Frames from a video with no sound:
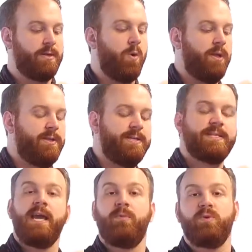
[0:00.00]
coiling
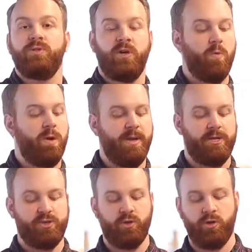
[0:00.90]
these cables, you're going to want to
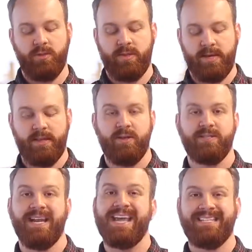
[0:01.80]
make sure that
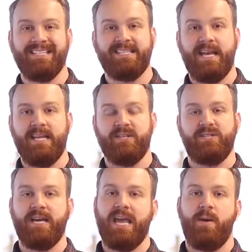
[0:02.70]
there's an 8 to 10
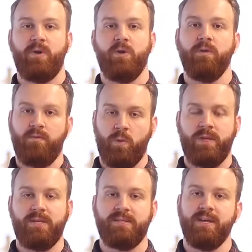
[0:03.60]
inch diameter for
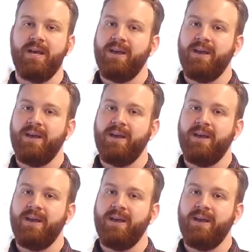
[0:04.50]
these.